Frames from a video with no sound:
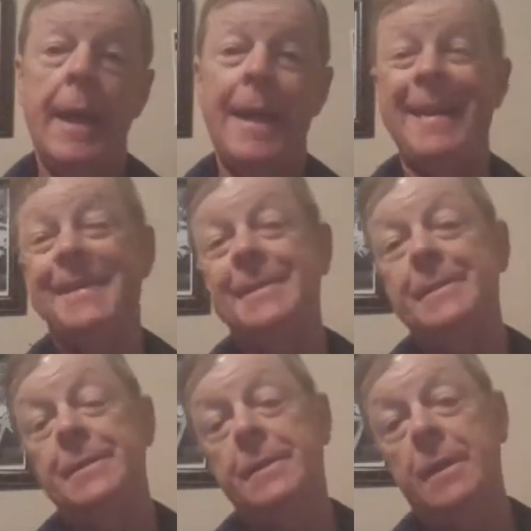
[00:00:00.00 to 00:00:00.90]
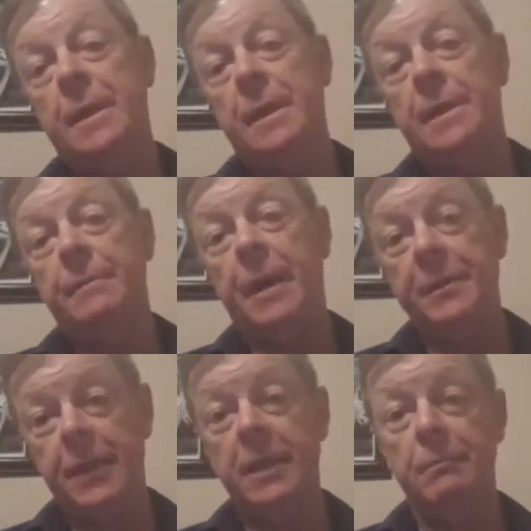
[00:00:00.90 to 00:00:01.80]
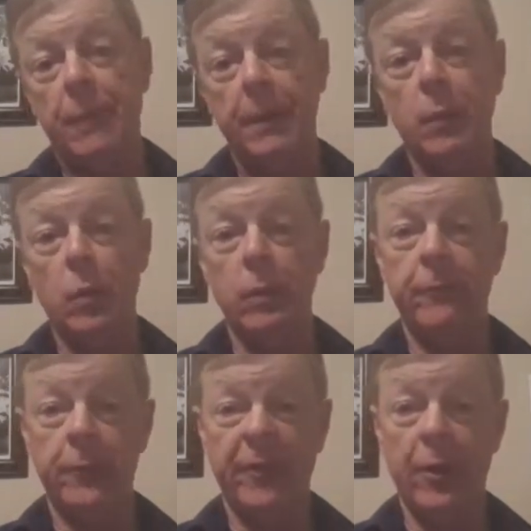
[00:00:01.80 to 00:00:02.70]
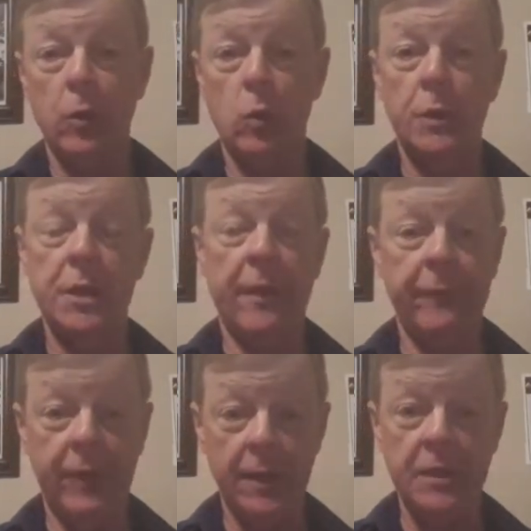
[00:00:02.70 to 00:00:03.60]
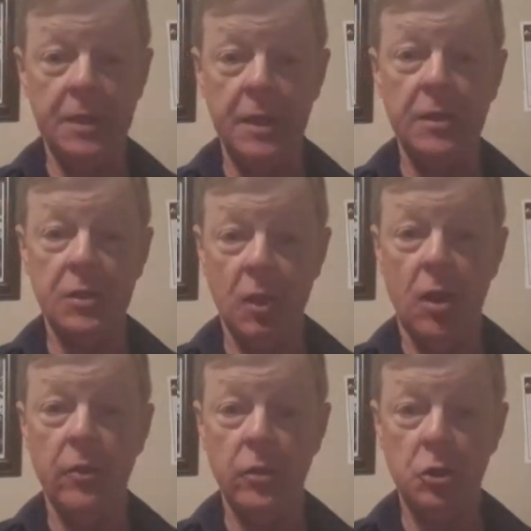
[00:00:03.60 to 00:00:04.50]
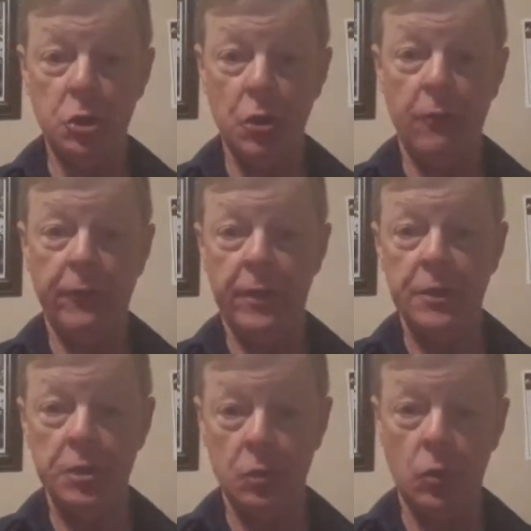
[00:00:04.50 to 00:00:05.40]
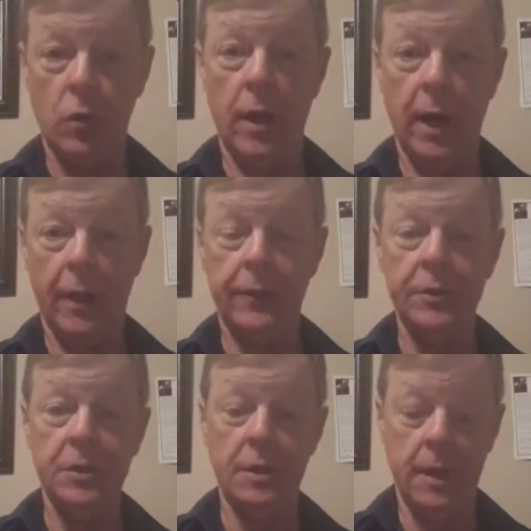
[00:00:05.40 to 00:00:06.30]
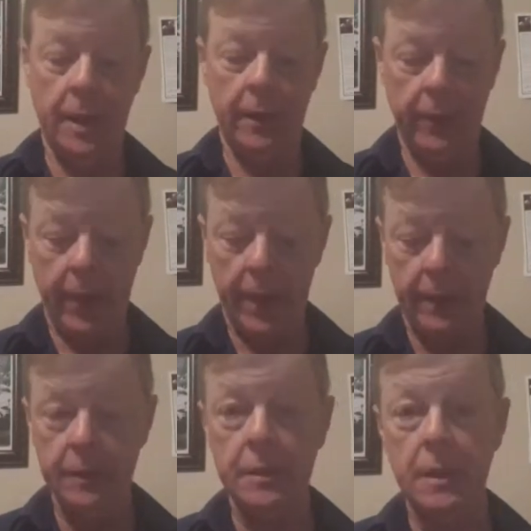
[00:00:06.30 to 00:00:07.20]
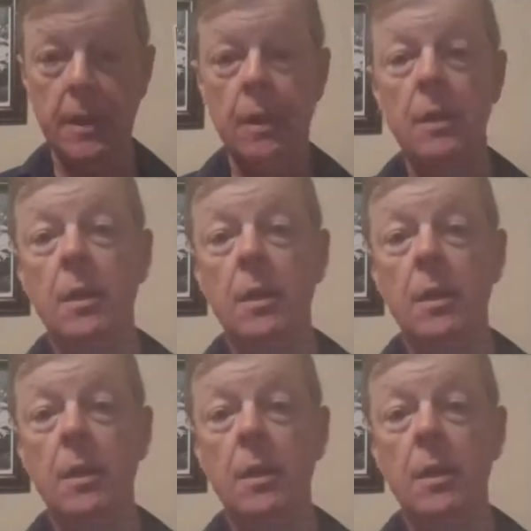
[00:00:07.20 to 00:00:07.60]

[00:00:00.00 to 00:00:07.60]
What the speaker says: and I think it might be one of the valuable ones. I have yet to see this on the shelf in a store. I got this online, and that is the